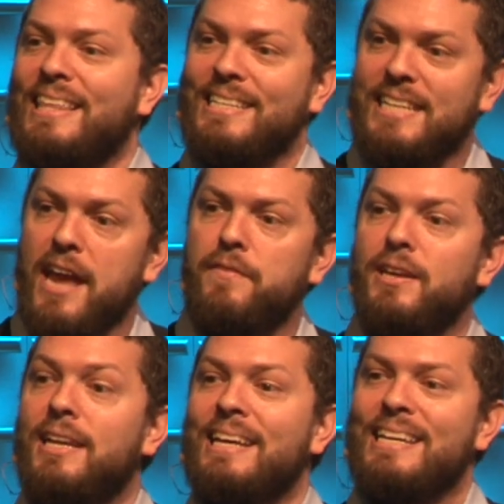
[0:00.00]
that
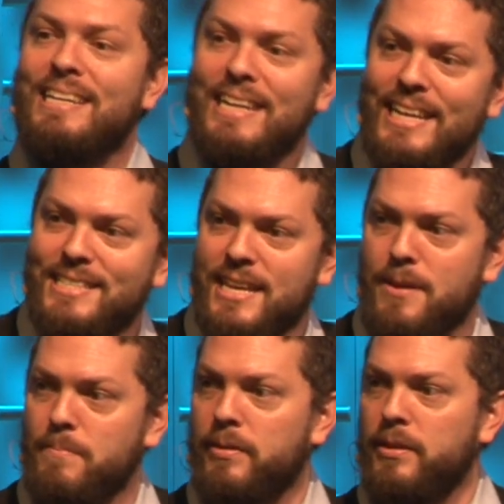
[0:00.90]
David needs
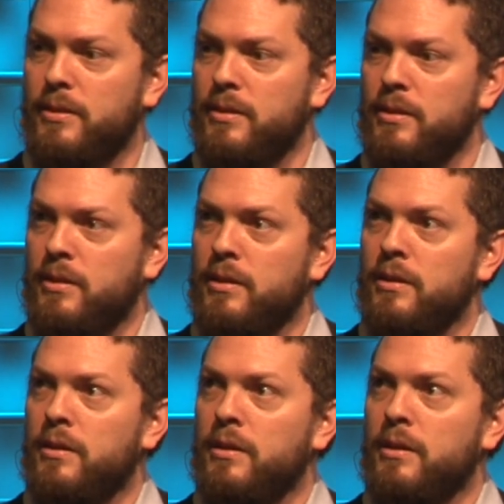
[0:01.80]
him.
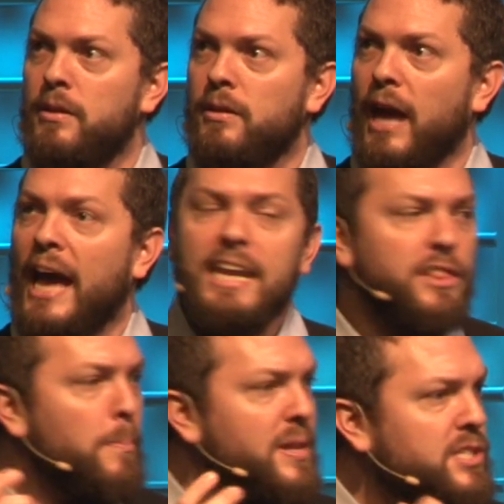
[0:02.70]
And in
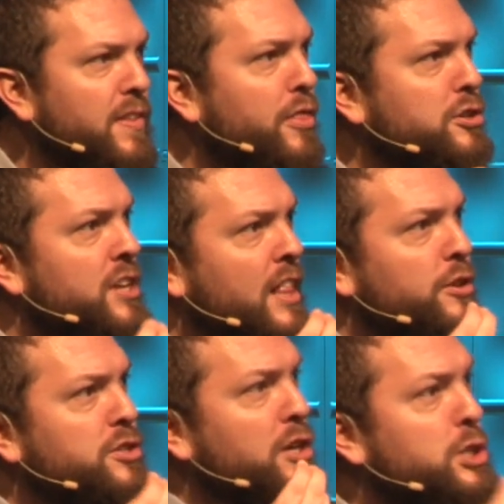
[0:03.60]
the midst of that,
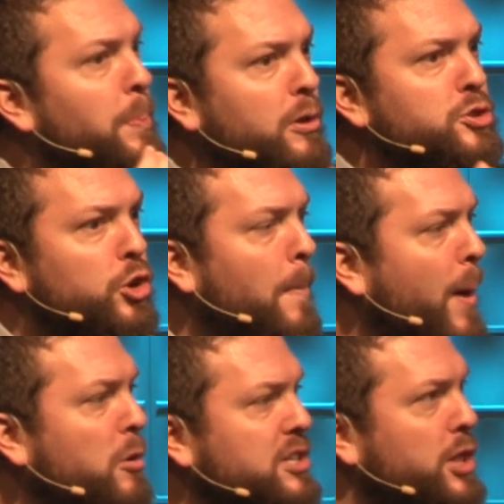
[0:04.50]
there's a spiritual
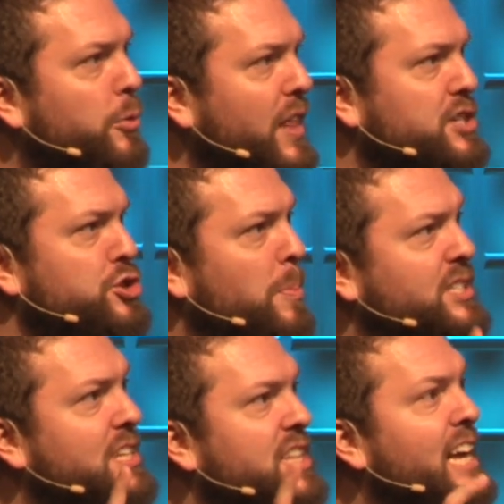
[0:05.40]
component to the relationship. It
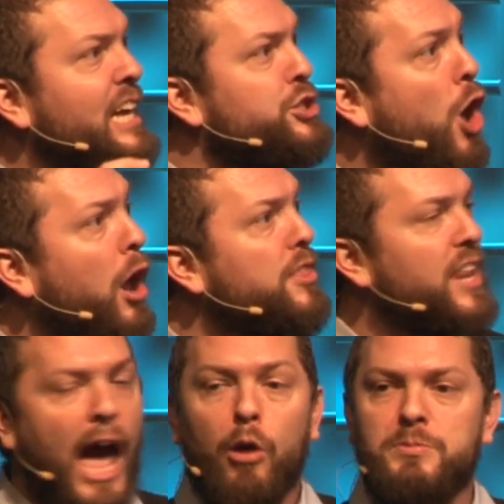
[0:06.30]
says that Jonathan
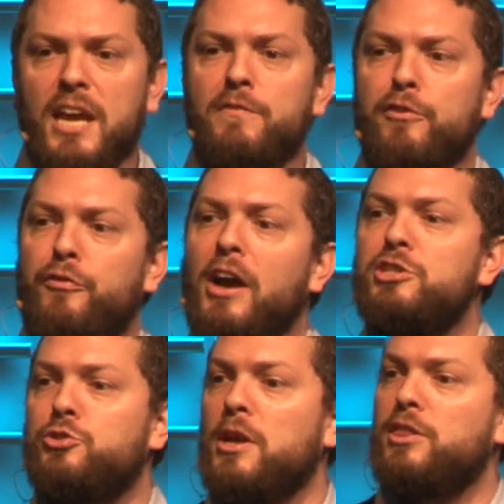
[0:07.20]
helped David find
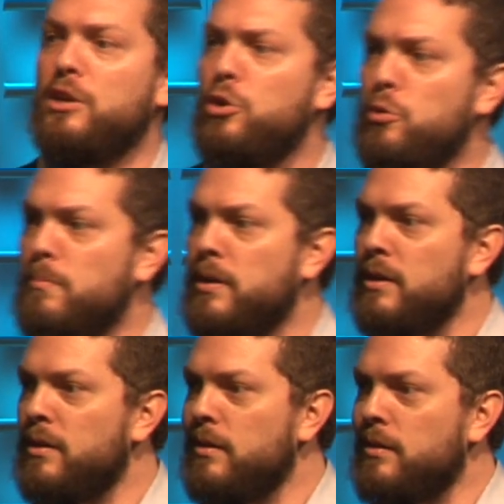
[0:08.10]
strength in whom?
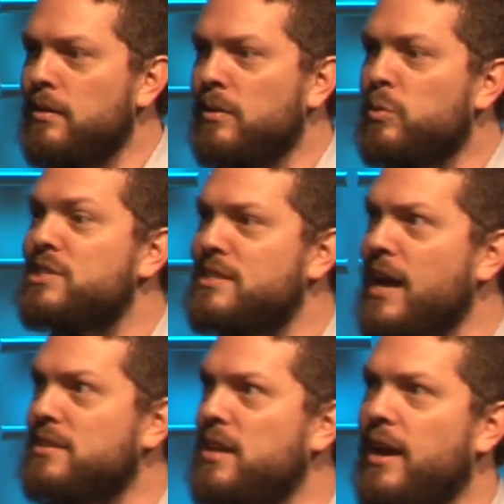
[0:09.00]
What's the
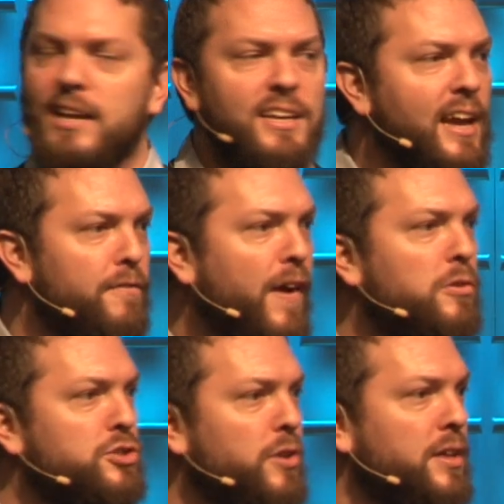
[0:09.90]
text say? He found
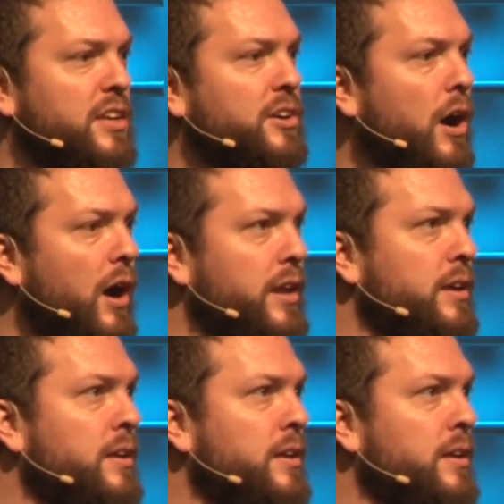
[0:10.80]
strength in God.